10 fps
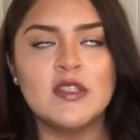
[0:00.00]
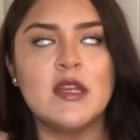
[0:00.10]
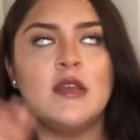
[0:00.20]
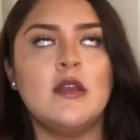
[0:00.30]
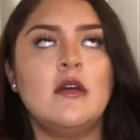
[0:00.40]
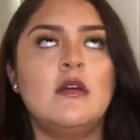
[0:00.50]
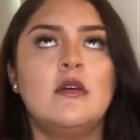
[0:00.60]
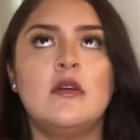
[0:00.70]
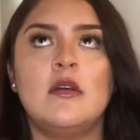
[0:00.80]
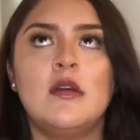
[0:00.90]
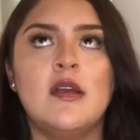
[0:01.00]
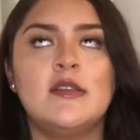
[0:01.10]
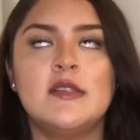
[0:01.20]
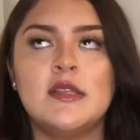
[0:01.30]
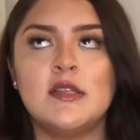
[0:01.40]
And I
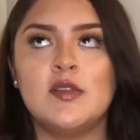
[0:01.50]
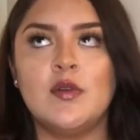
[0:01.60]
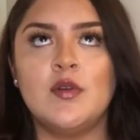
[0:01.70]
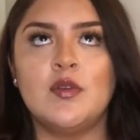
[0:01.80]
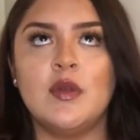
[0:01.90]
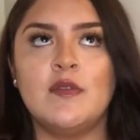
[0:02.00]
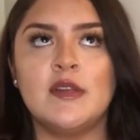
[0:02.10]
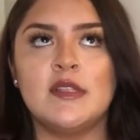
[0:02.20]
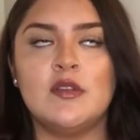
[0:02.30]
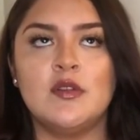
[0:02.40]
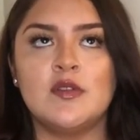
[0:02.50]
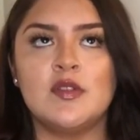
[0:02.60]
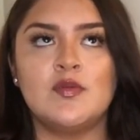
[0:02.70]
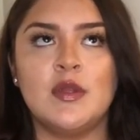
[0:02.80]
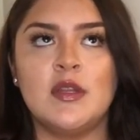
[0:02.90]
just get so annoyed whenever I see girls when